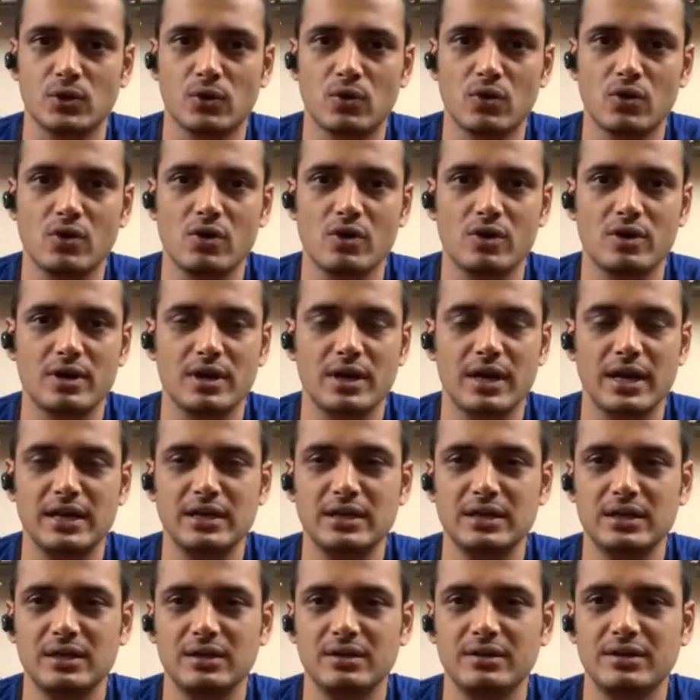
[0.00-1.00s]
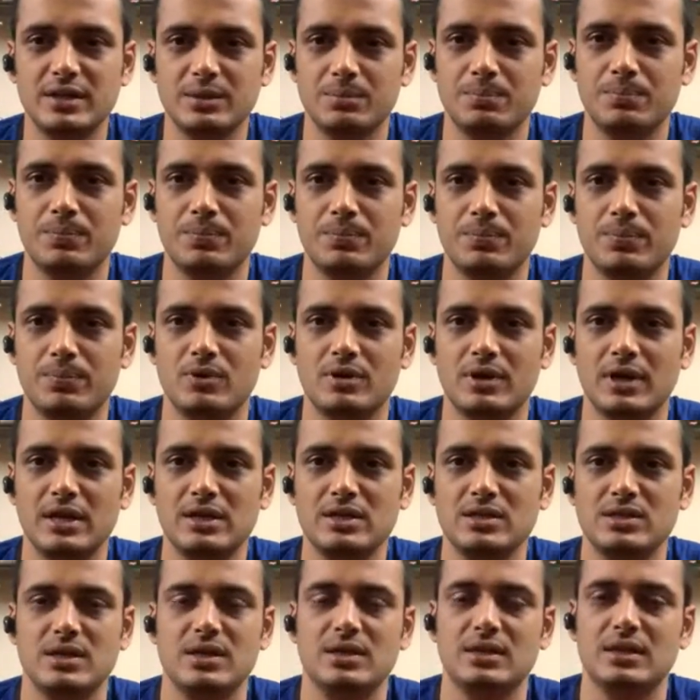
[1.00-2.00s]
stone or any dip or
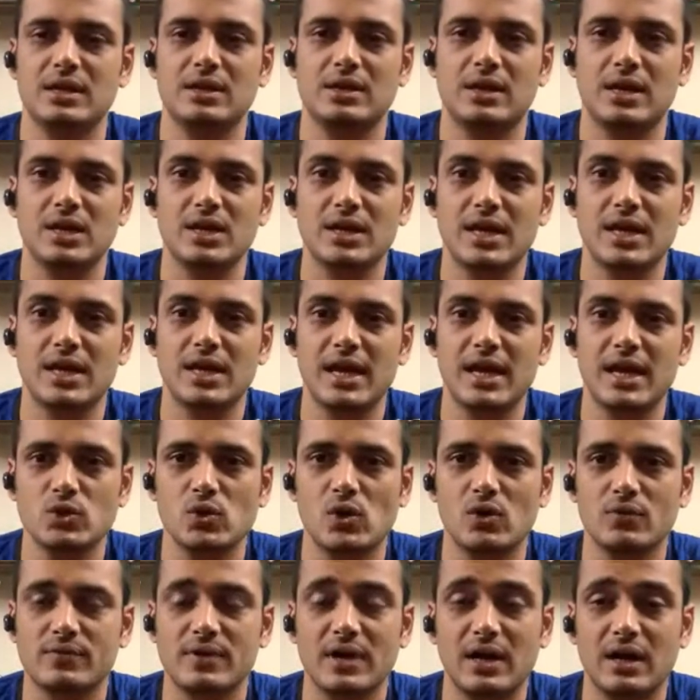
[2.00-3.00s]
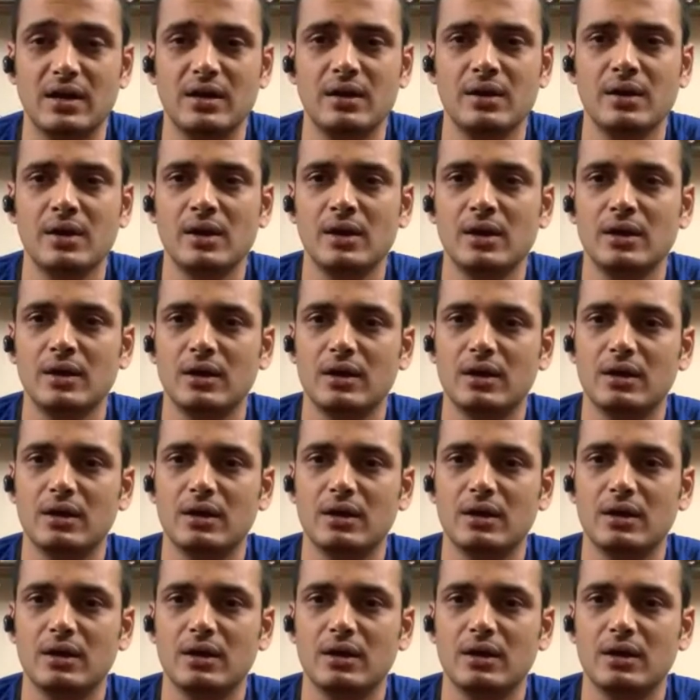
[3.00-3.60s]
anything that can catch you off guard